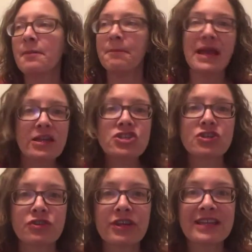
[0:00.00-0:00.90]
making
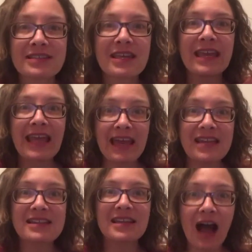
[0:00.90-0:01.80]
sure their kids can get
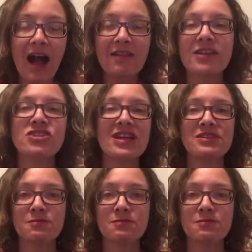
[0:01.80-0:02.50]
into college.